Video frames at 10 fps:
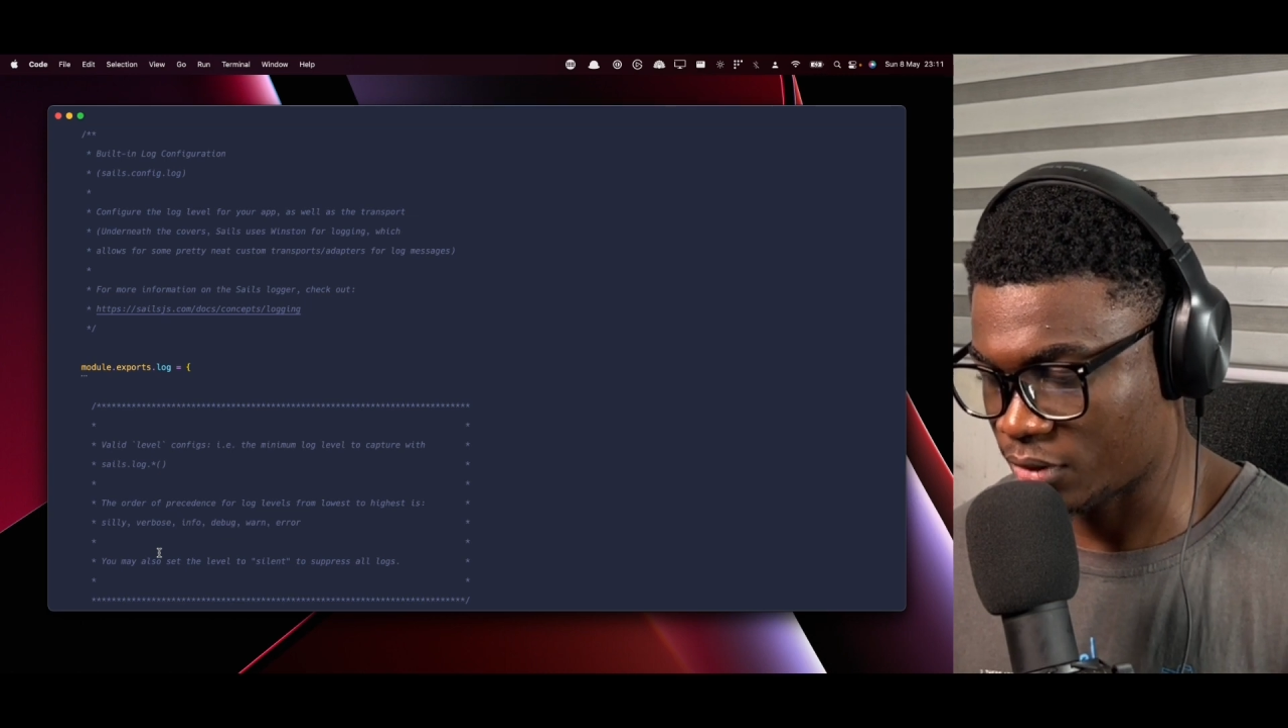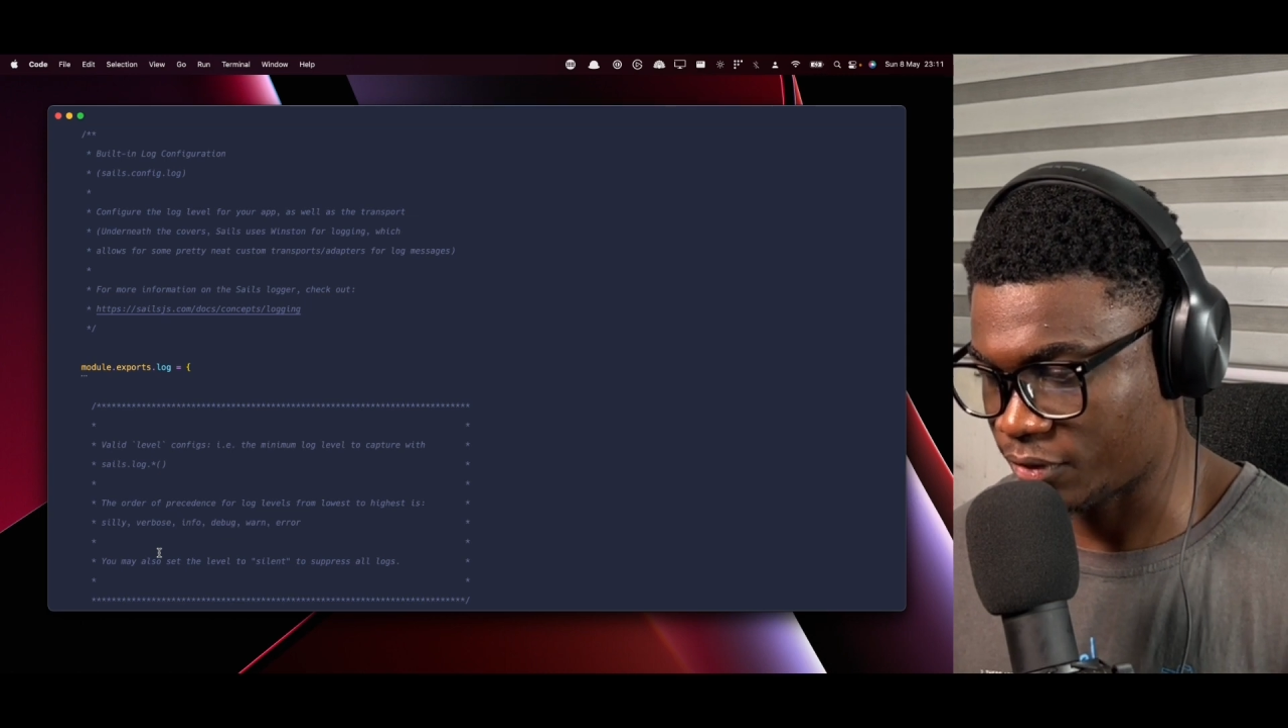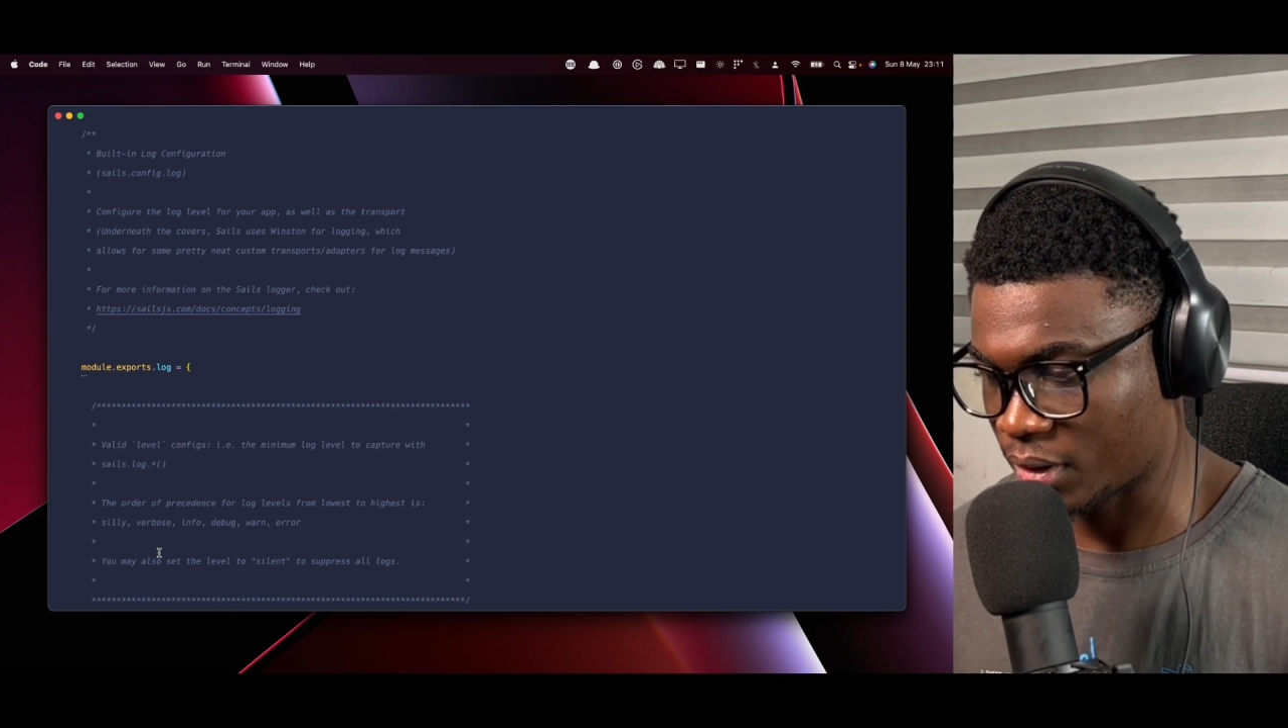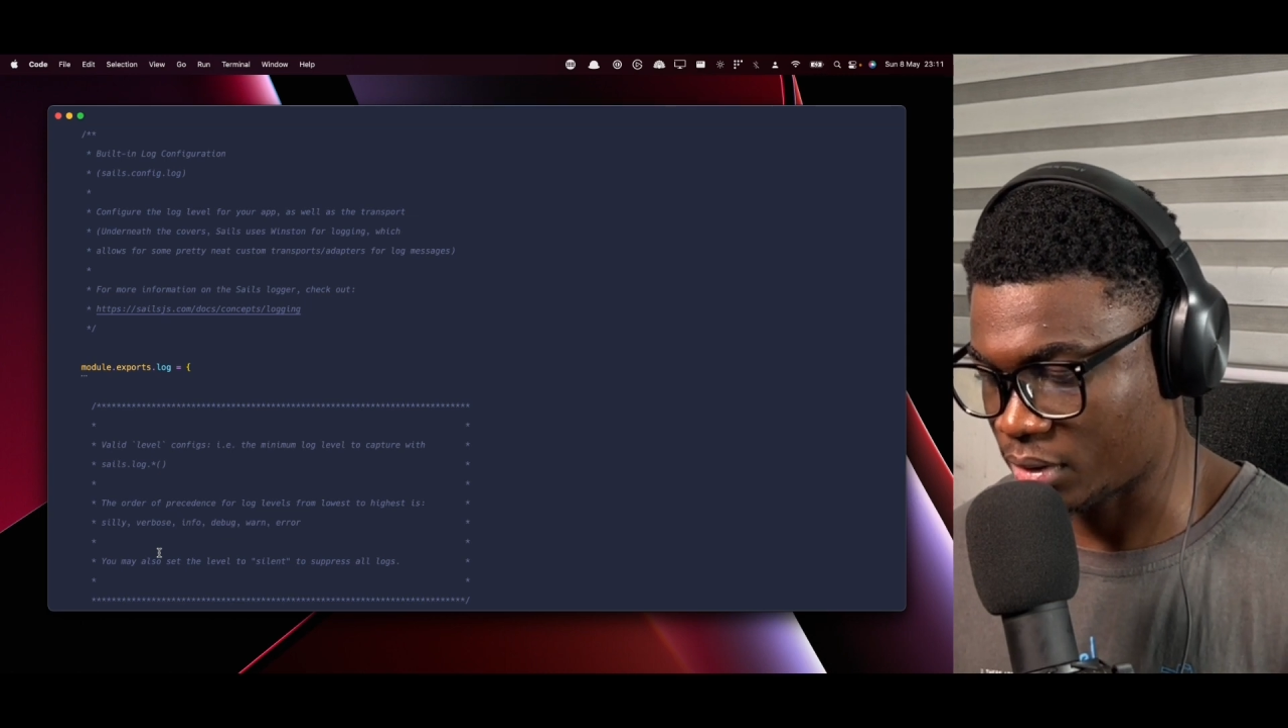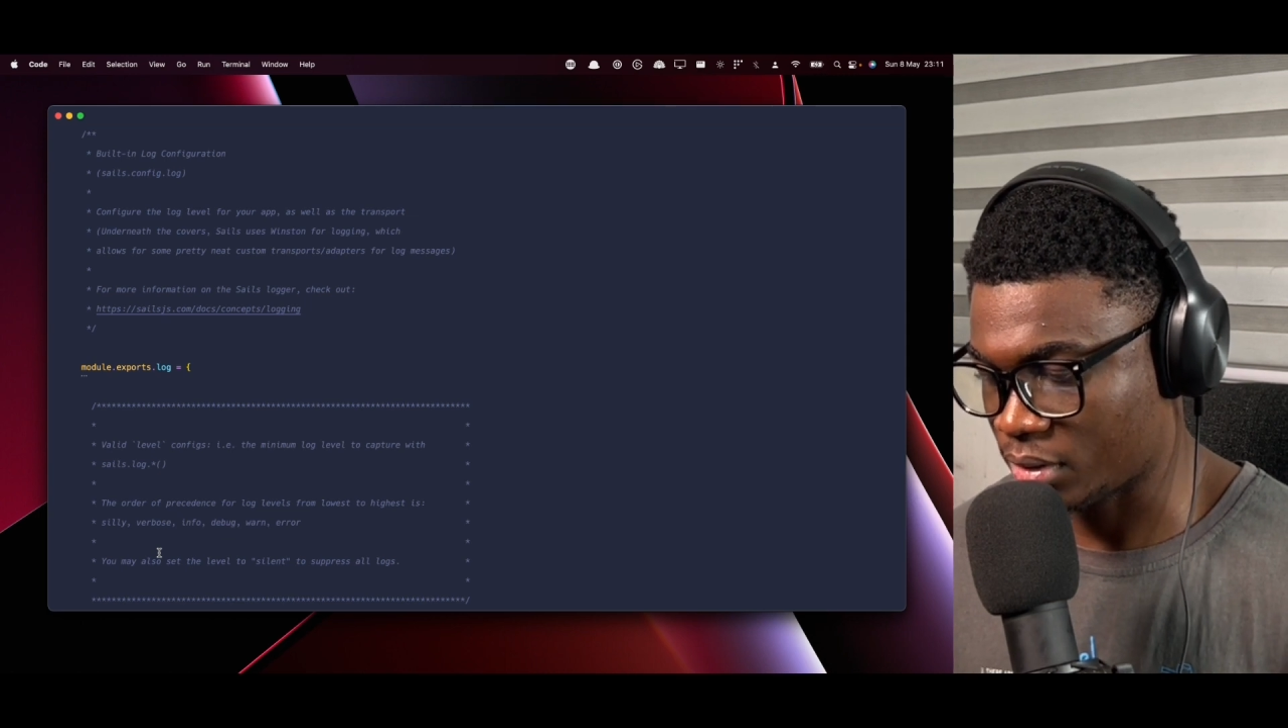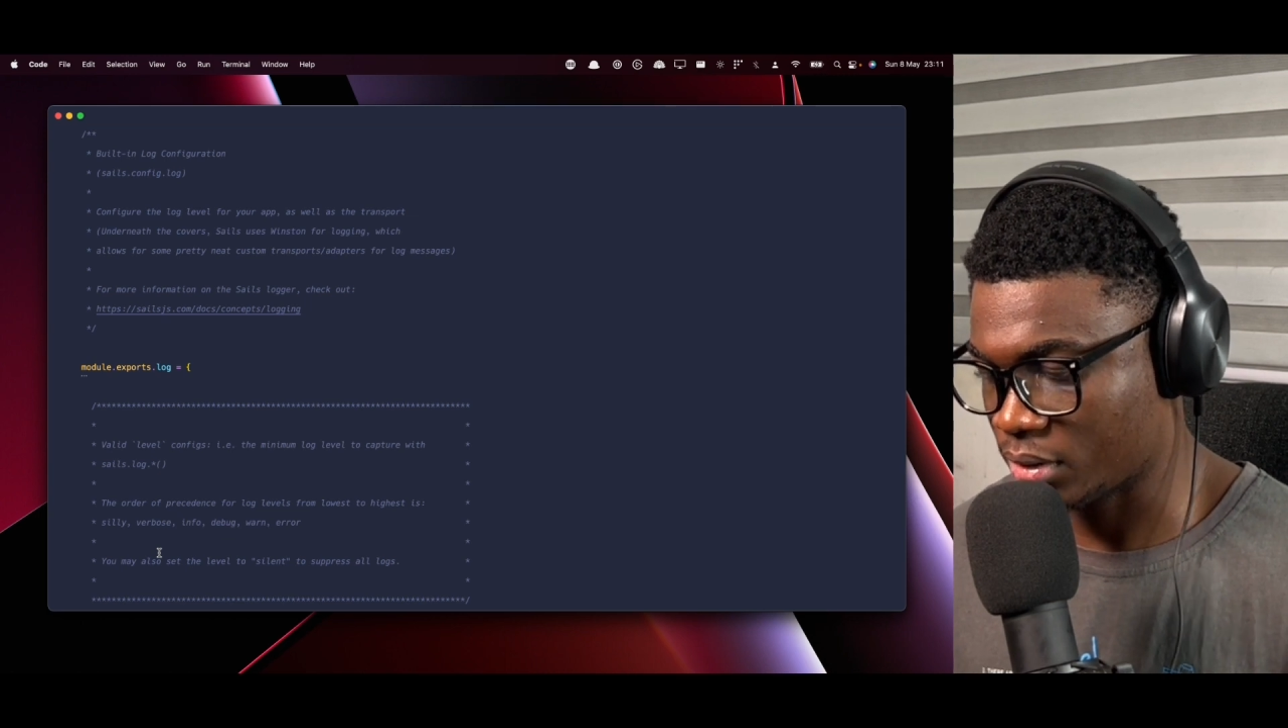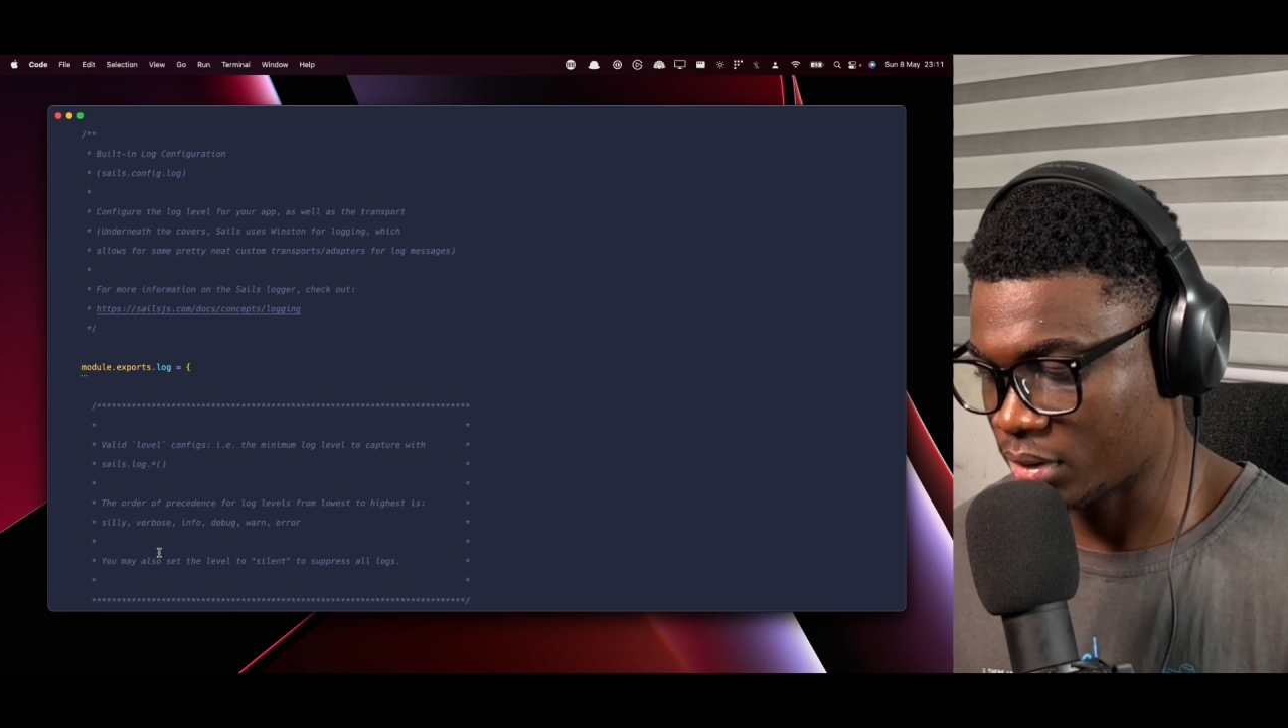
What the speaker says: file,